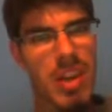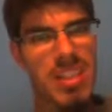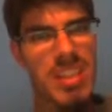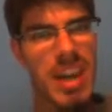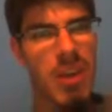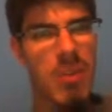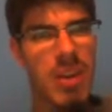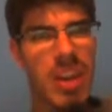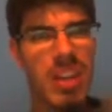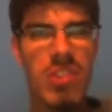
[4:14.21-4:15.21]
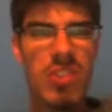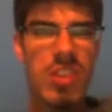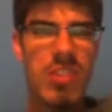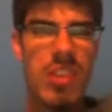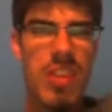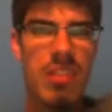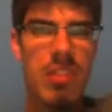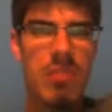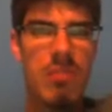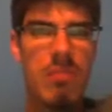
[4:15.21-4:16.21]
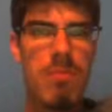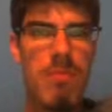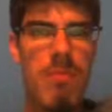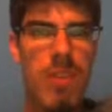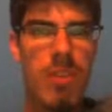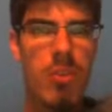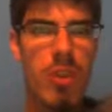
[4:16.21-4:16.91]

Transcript: A tower in a sense that there's a